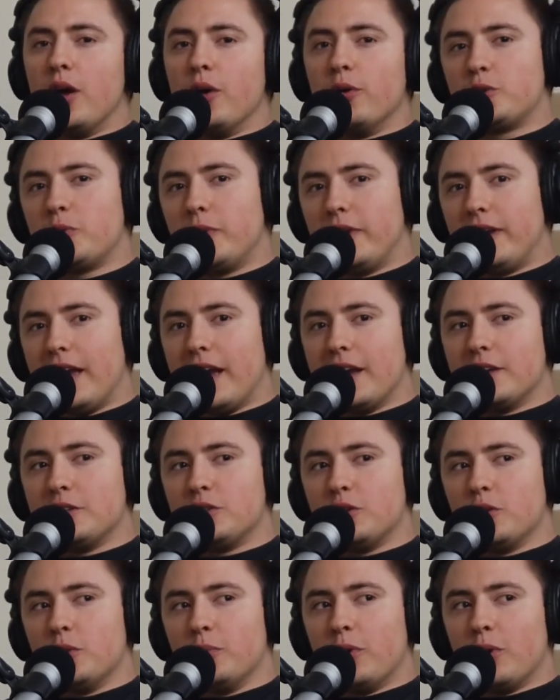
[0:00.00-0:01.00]
which we can
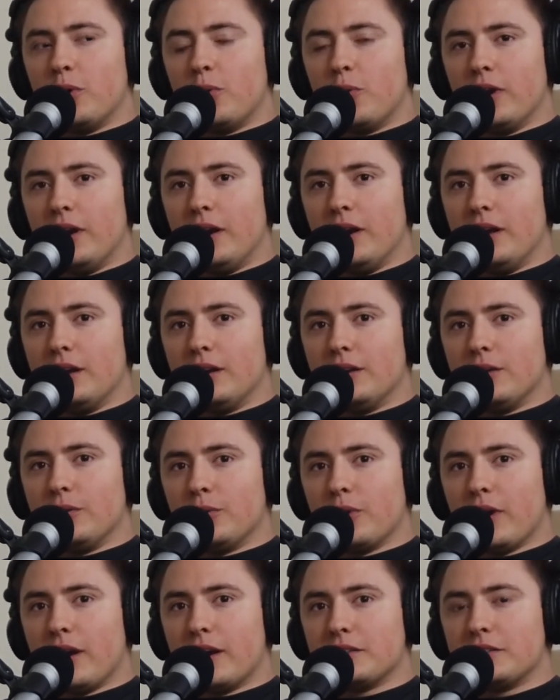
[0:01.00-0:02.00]
too. But
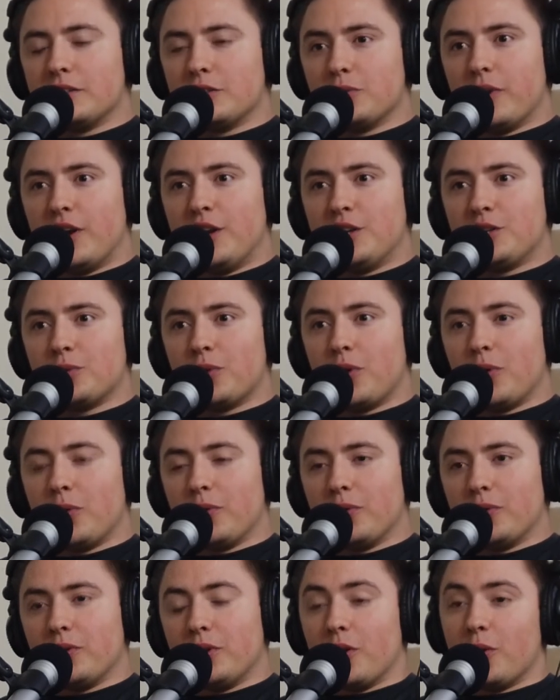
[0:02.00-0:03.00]
we're at a situation
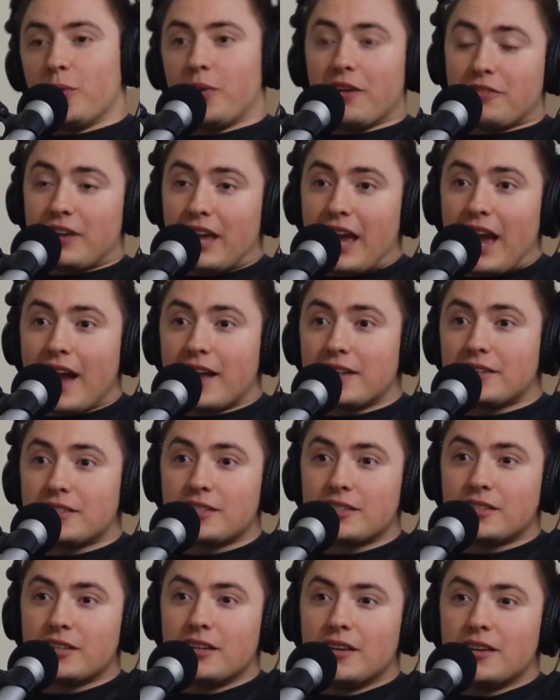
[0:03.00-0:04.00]
where, you know, we have
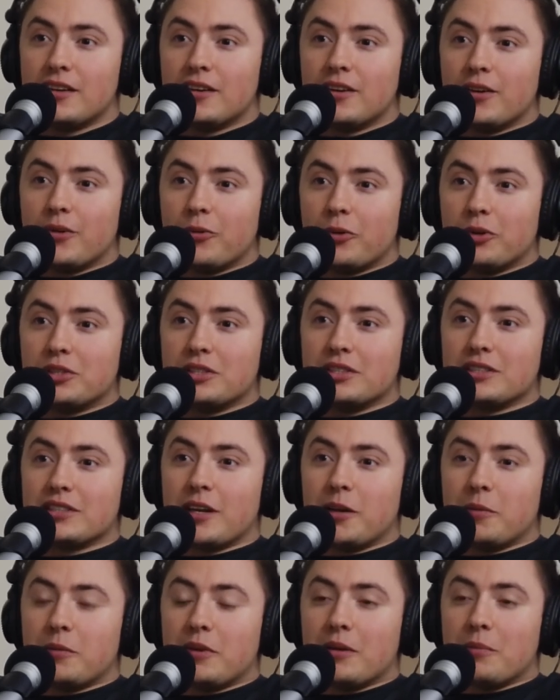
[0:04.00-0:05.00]
cats, which is
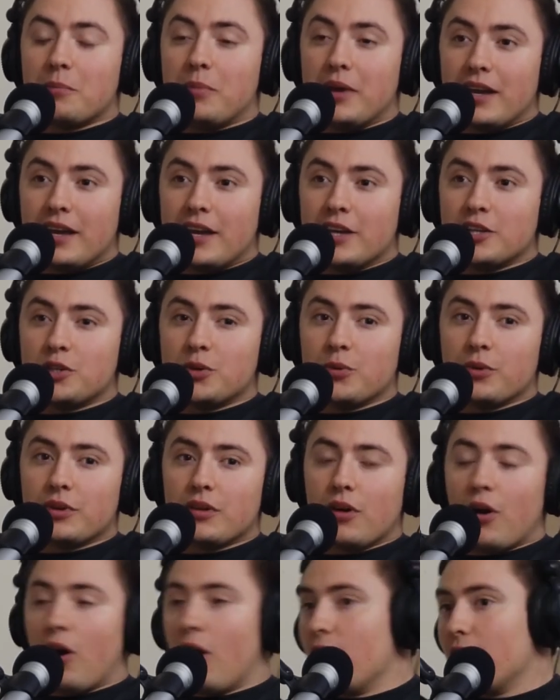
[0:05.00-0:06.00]
going to be a big issue
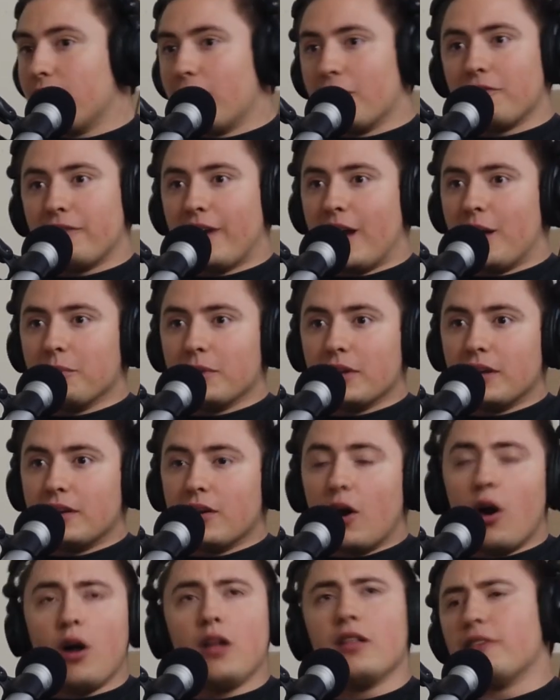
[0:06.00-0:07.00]
with all of our
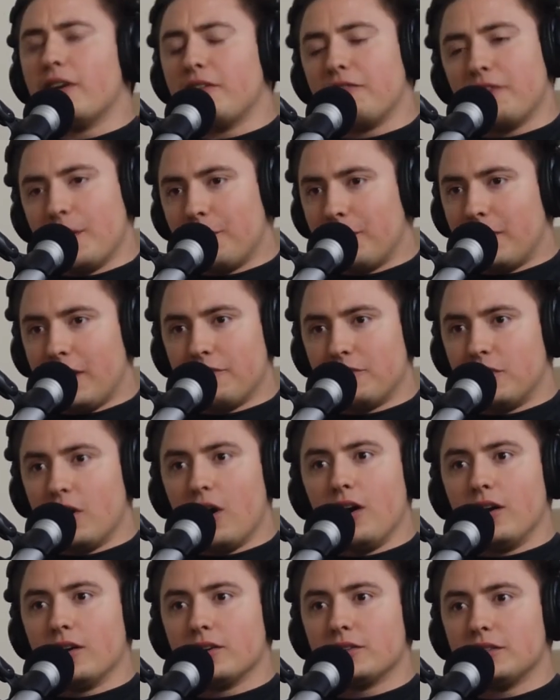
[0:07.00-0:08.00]
family. All of our family have
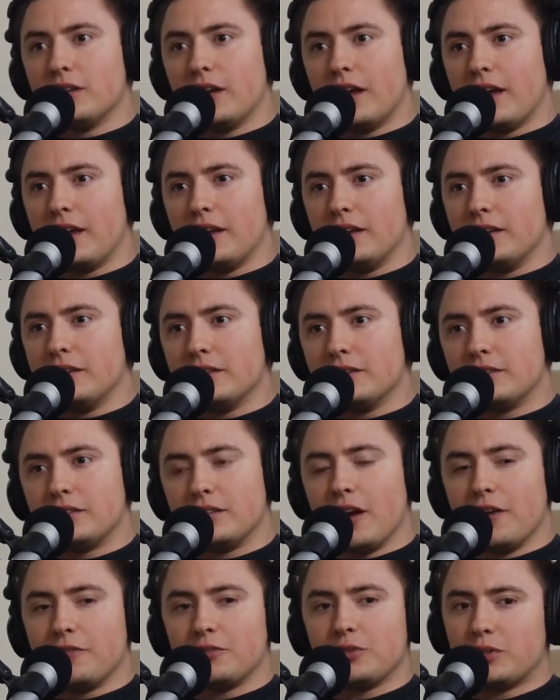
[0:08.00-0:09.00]
dogs and
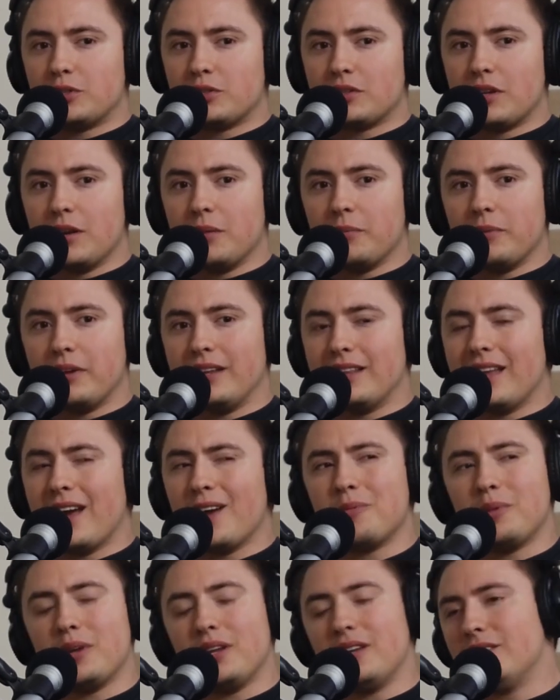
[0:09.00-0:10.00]
stuff, so it's going to be
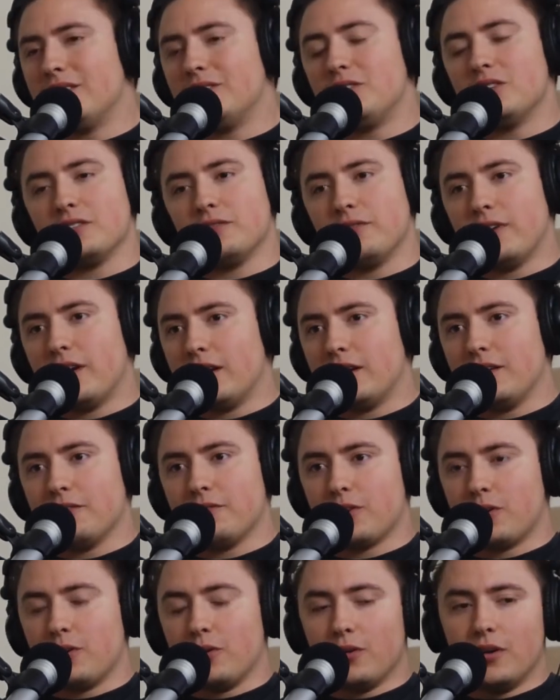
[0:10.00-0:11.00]
that'd be just very
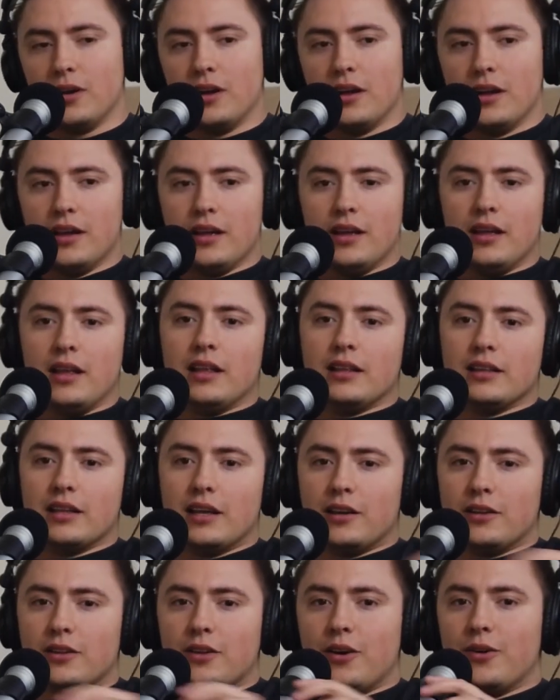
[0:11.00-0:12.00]
difficult.
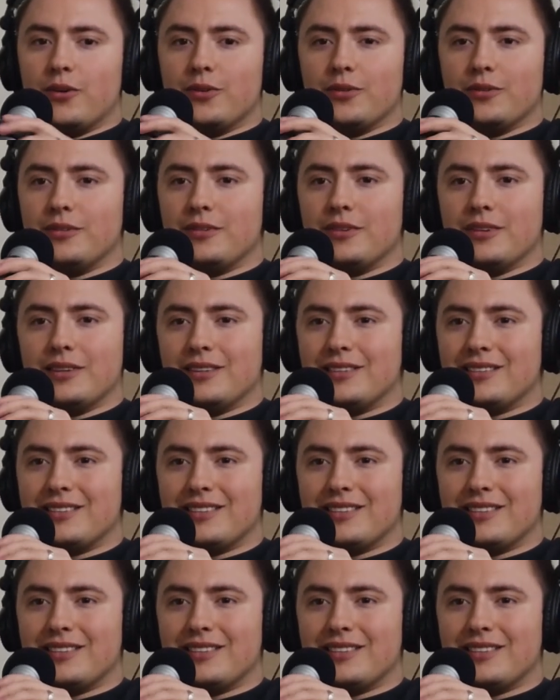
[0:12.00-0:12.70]
Let alone,